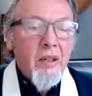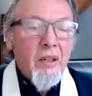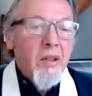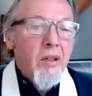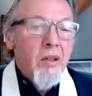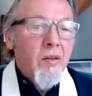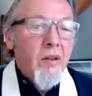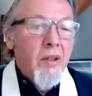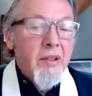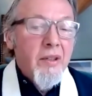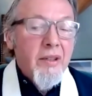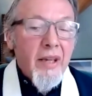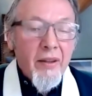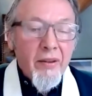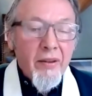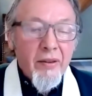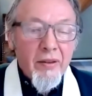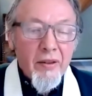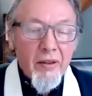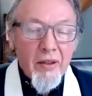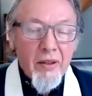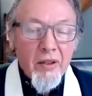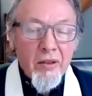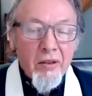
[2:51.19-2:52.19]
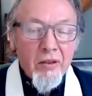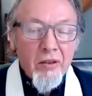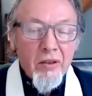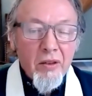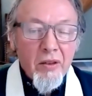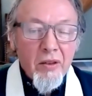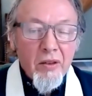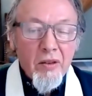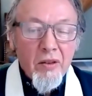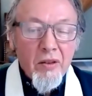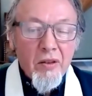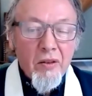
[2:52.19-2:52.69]
the deathless,
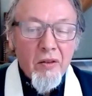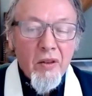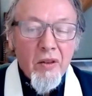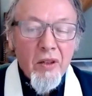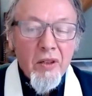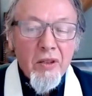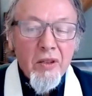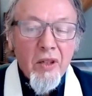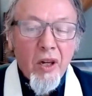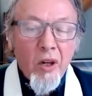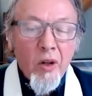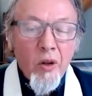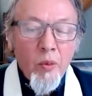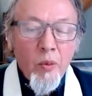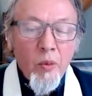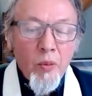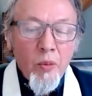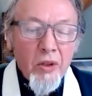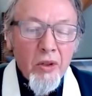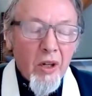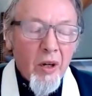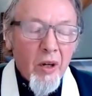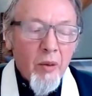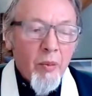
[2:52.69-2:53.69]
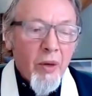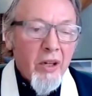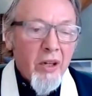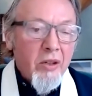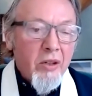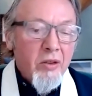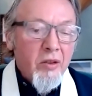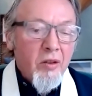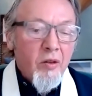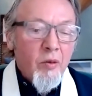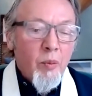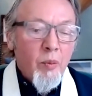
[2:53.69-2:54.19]
this open dimension
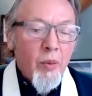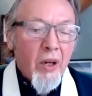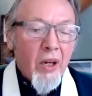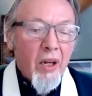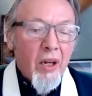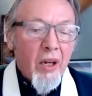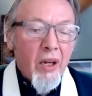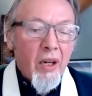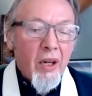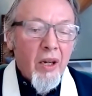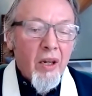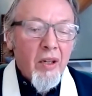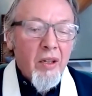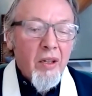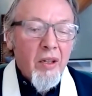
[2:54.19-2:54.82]
of being